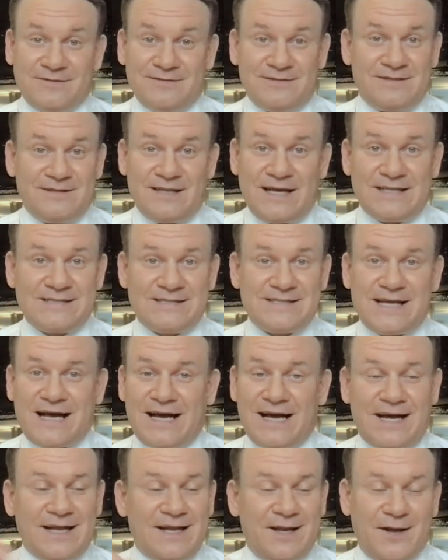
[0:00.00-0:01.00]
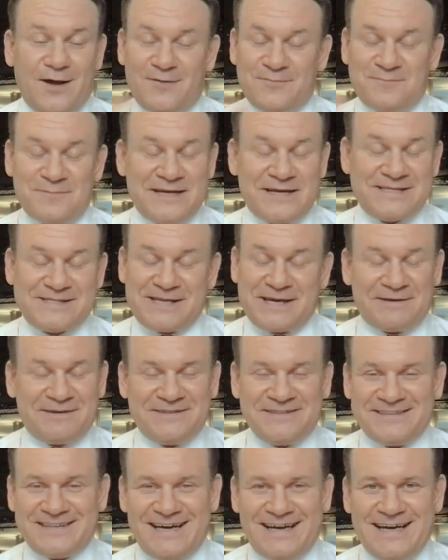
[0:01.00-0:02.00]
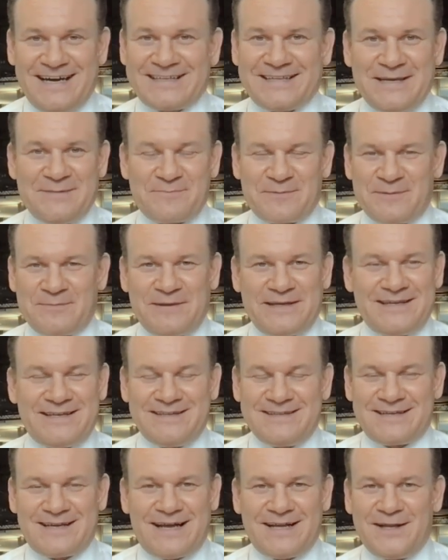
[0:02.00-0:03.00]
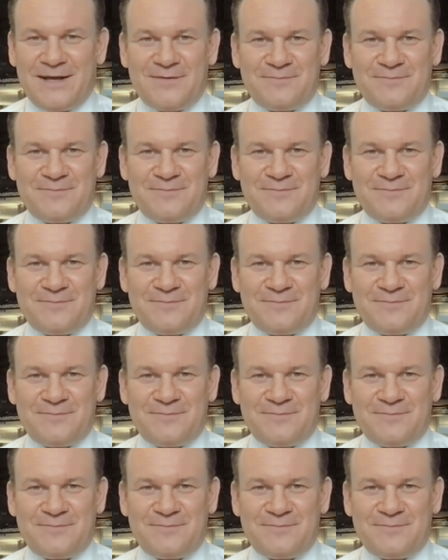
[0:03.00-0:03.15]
I love my zero. I keep repeating it. Like, I love my